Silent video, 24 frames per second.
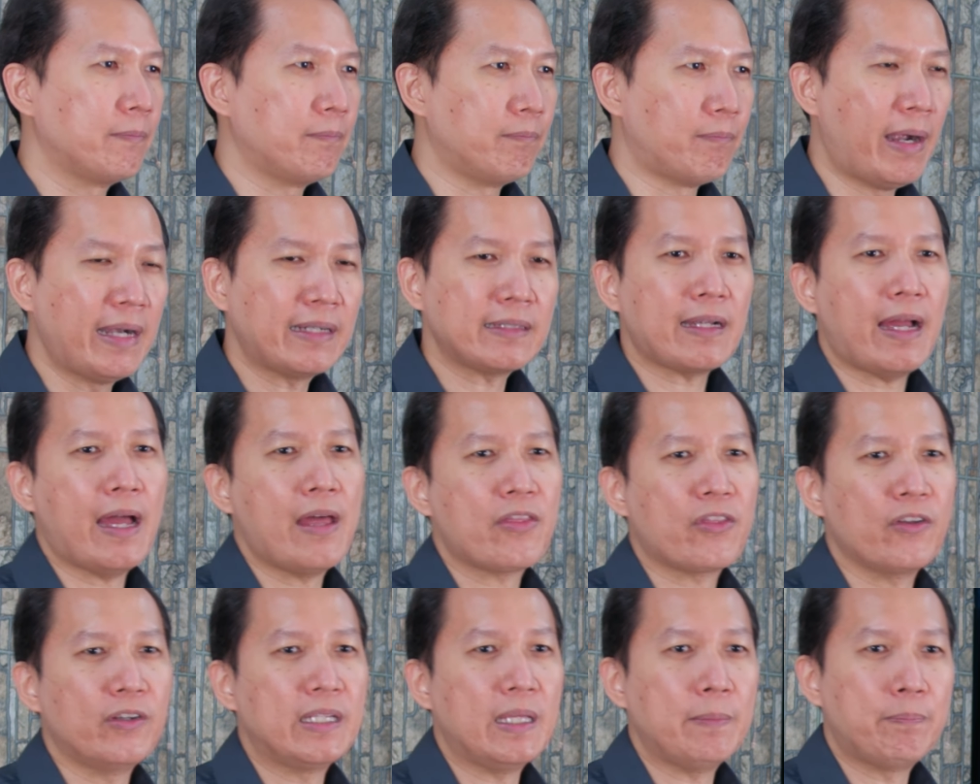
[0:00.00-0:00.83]
Mark
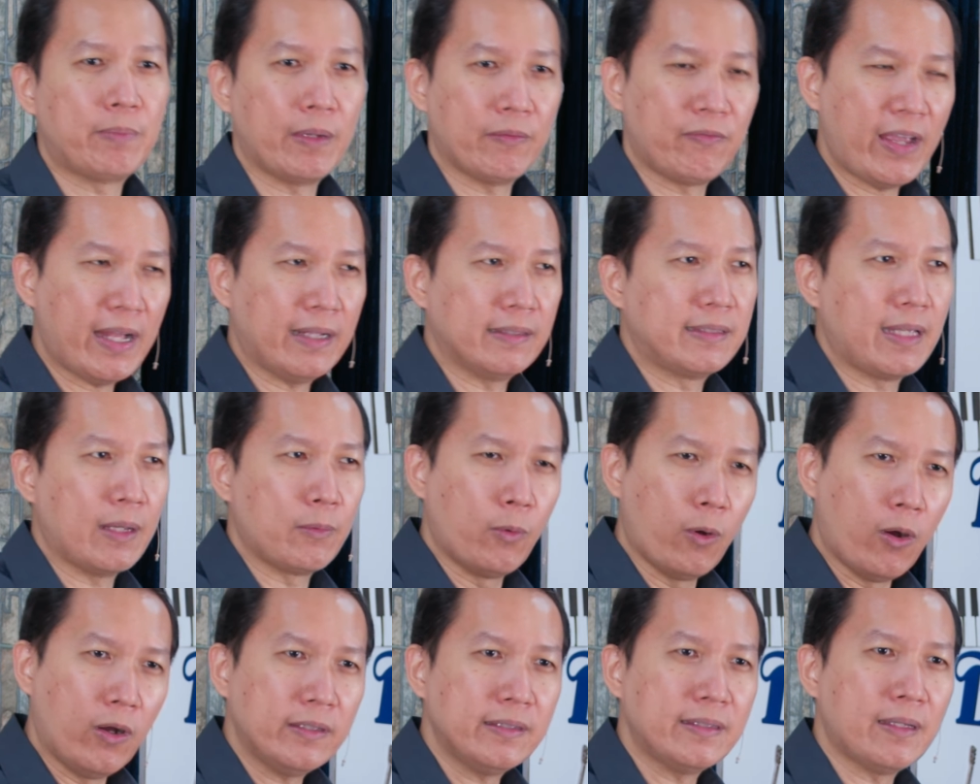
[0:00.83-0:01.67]
Antony prevailed. They
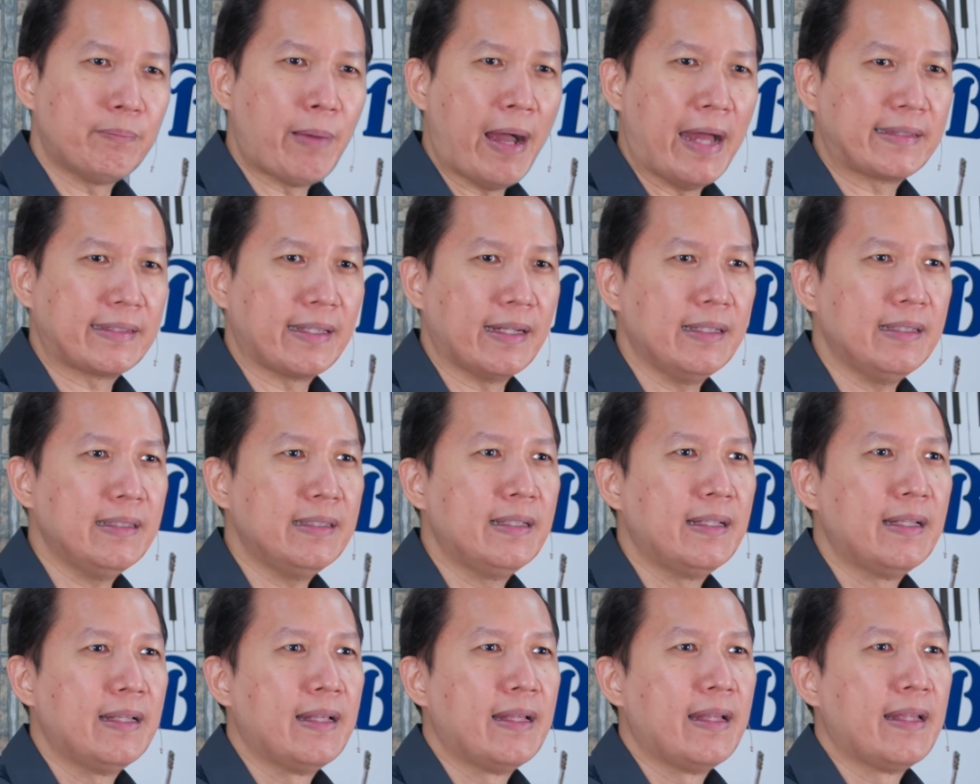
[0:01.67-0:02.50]
won the
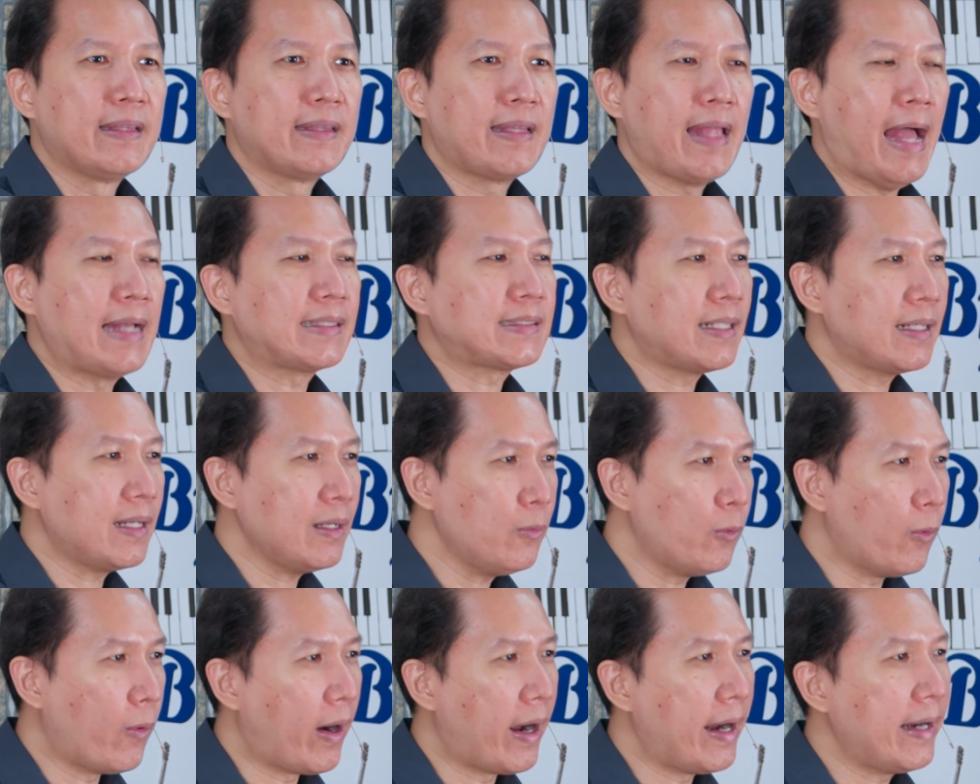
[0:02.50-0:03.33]
battle. As a
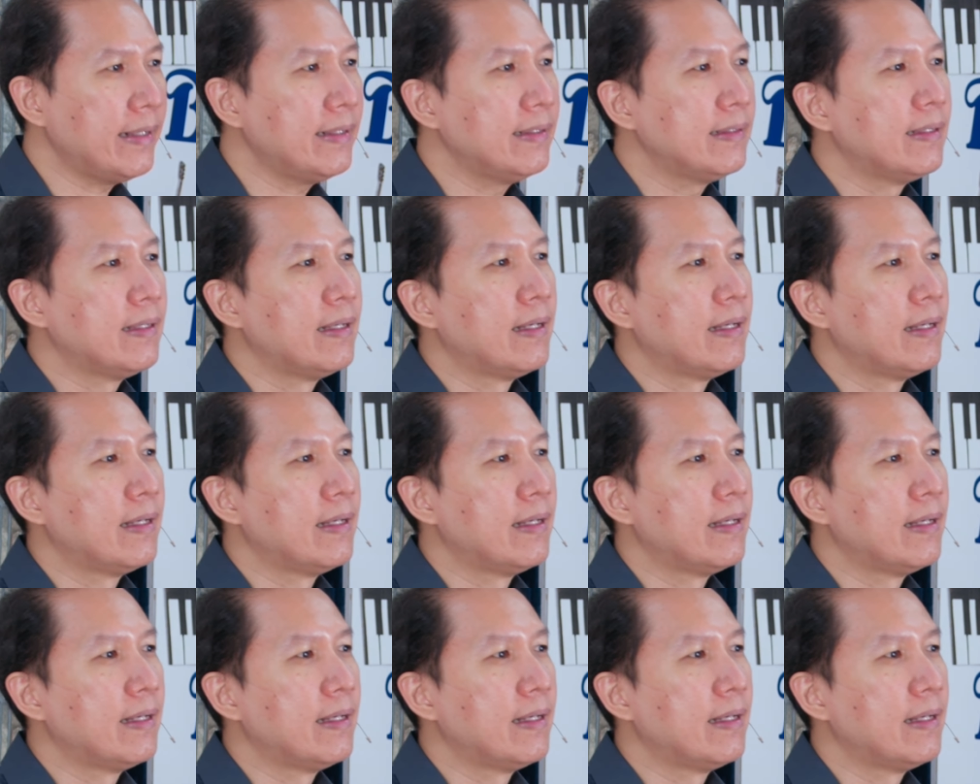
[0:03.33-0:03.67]
reward,